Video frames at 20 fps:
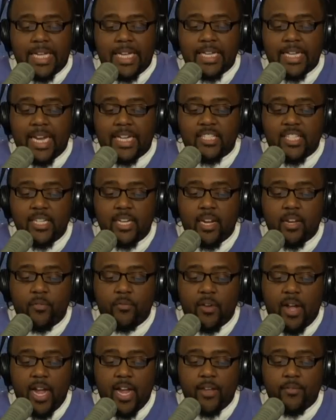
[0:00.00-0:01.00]
In
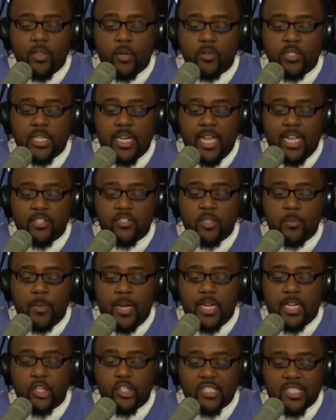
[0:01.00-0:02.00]
1995, there was an
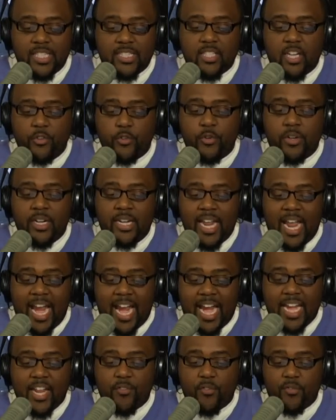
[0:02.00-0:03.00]
estimated
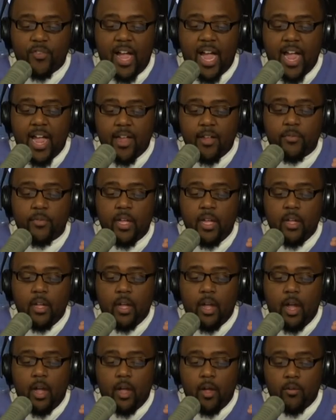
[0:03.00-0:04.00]
685
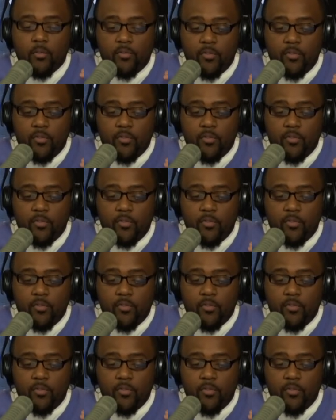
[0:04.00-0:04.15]
uh,